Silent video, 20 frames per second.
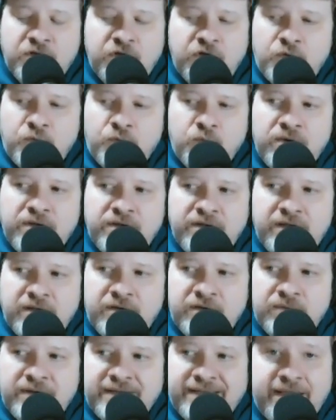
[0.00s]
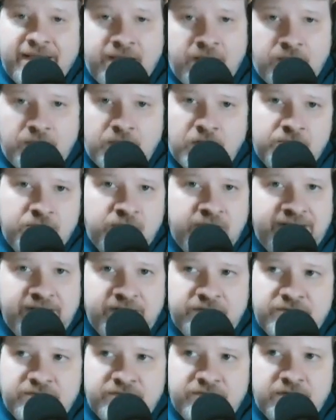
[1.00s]
We can't help our
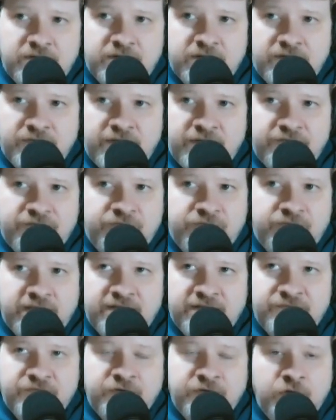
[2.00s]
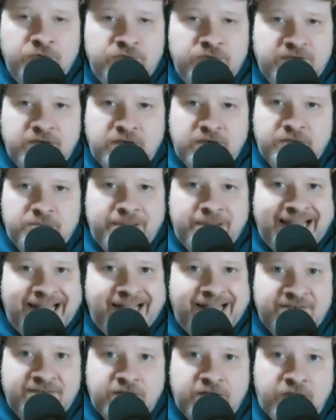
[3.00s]
brains. It floats into the
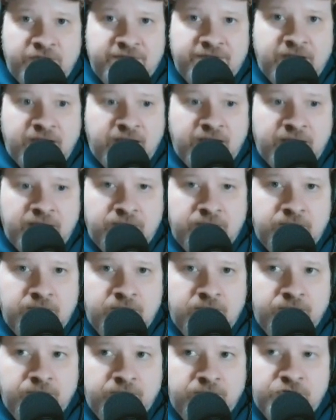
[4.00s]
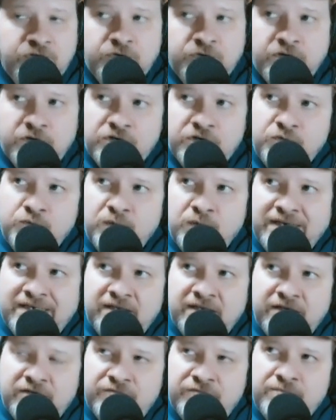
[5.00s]
past all the time, and you
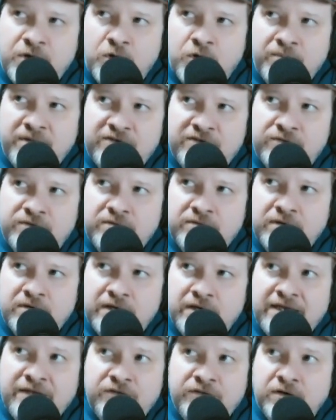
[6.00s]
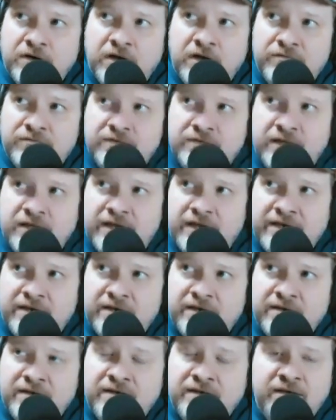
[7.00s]
relive moments either of like
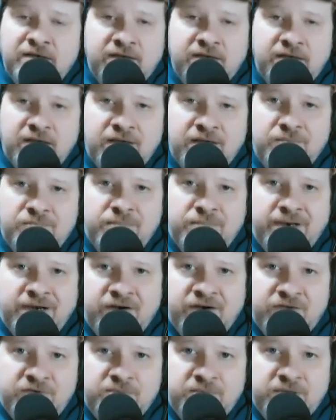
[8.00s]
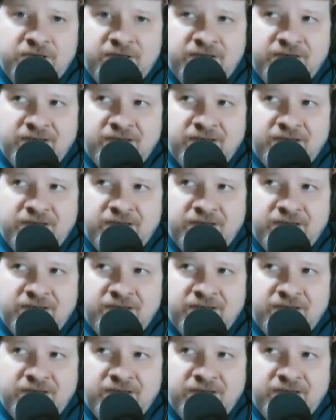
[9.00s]
embarrassment